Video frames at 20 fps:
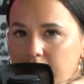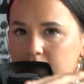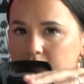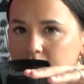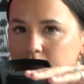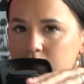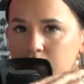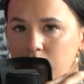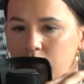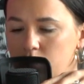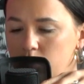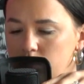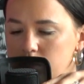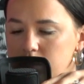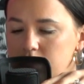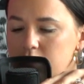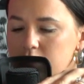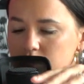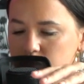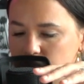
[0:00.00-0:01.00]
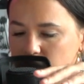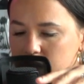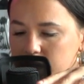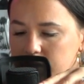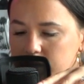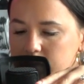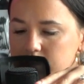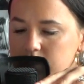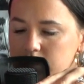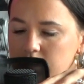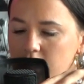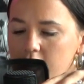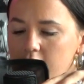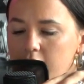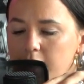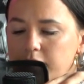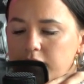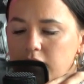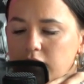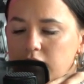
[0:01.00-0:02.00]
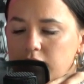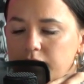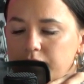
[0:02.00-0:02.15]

And then the noises finally stopped.